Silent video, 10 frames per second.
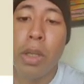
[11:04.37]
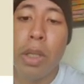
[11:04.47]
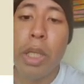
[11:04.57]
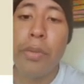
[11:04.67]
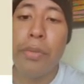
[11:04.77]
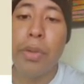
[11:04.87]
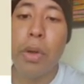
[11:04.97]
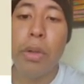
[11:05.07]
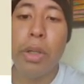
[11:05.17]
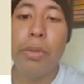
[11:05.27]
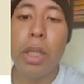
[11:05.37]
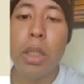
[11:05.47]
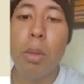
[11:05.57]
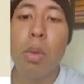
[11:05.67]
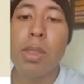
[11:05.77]
If your event
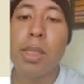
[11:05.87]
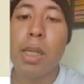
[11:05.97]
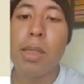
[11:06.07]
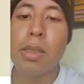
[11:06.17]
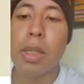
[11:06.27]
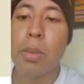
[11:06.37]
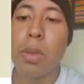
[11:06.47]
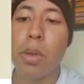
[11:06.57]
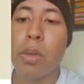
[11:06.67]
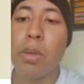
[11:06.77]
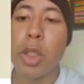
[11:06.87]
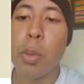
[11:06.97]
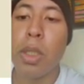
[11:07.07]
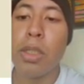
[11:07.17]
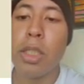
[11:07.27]
or work site is outdoor, you
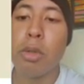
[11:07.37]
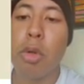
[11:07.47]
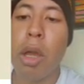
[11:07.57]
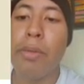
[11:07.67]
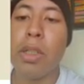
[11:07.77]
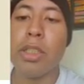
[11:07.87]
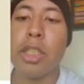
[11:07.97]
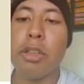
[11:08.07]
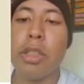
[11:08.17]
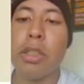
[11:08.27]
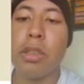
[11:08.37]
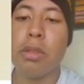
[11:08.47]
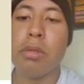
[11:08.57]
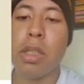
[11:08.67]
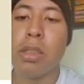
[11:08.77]
will need to have a generator
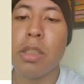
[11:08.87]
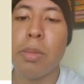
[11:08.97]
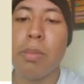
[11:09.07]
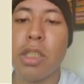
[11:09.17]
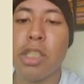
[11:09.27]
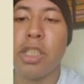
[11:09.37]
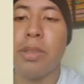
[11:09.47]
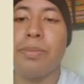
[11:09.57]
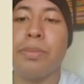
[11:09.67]
to run the machine.